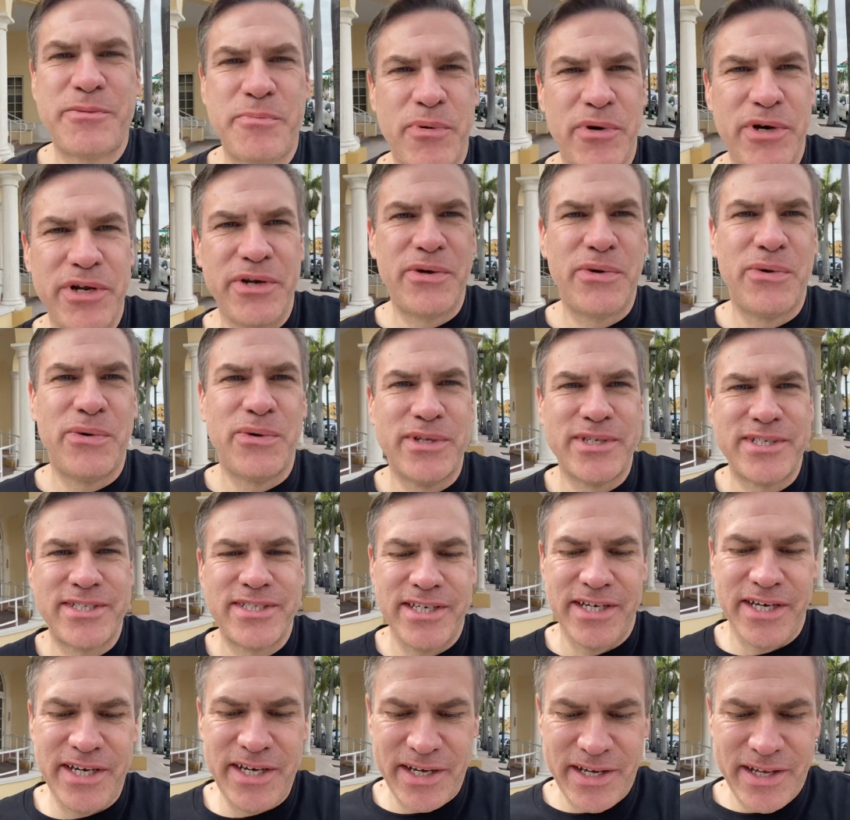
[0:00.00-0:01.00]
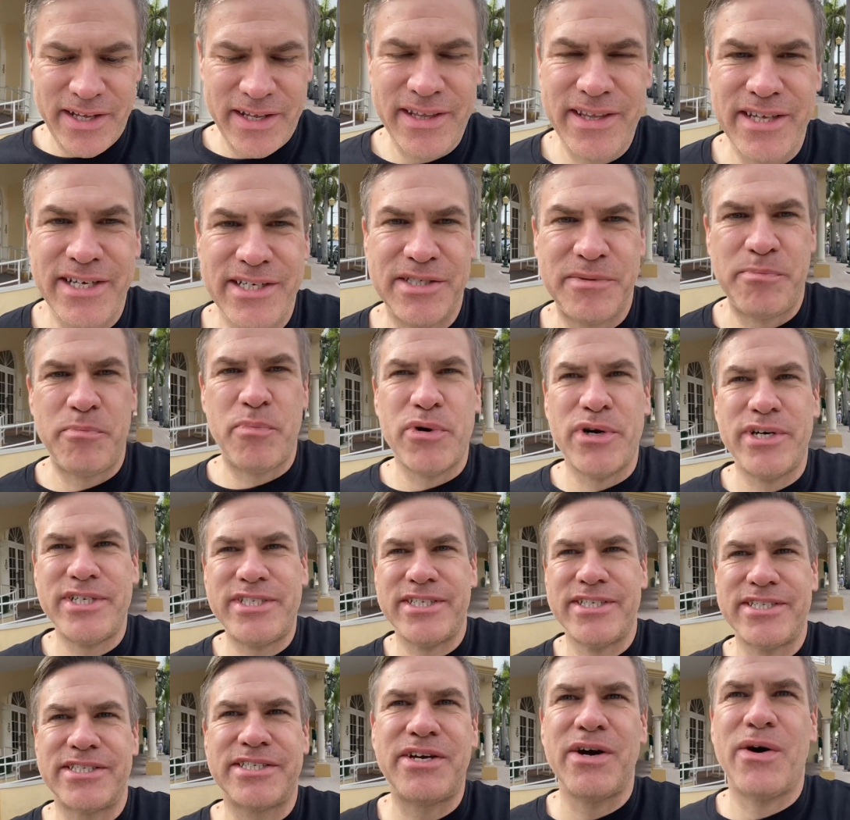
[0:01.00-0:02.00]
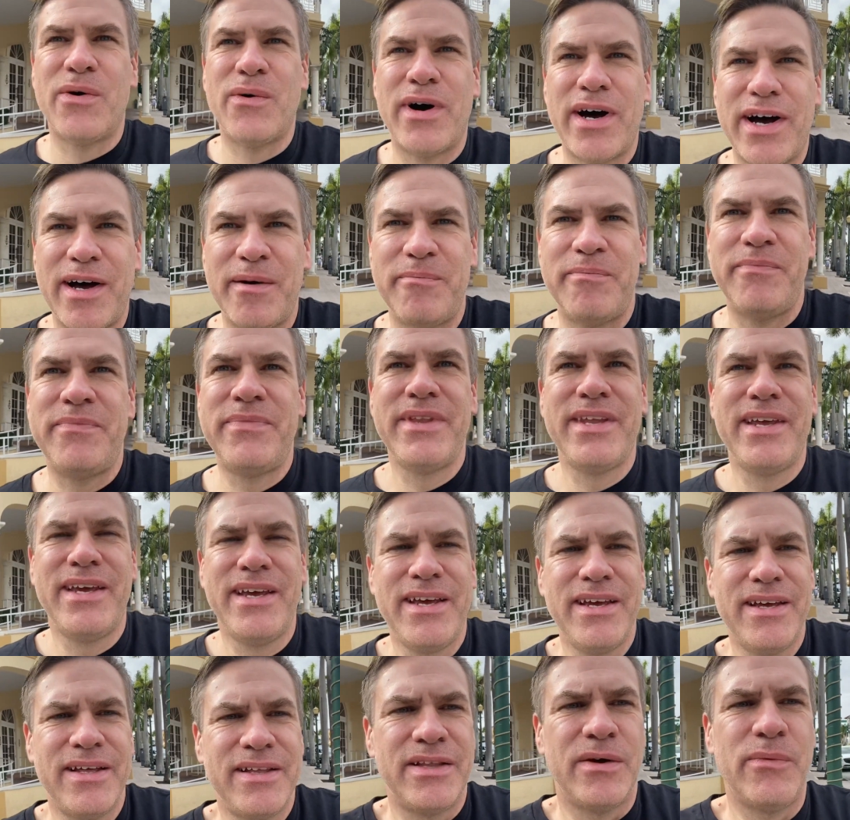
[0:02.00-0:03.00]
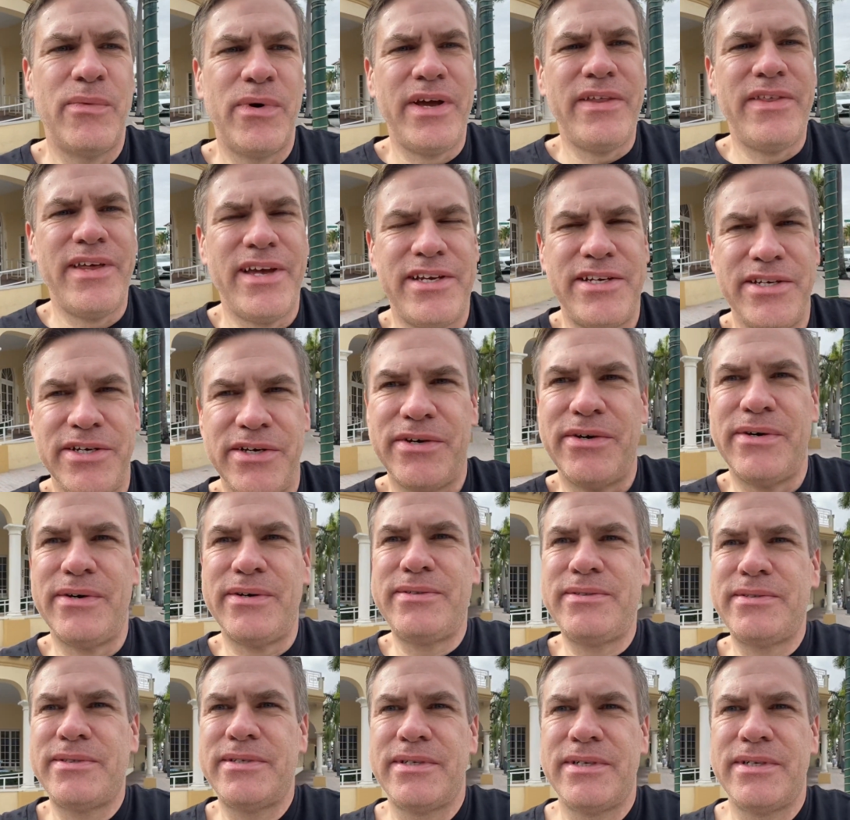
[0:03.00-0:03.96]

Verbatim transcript: pretty cool to see these bridges go up the way they do. It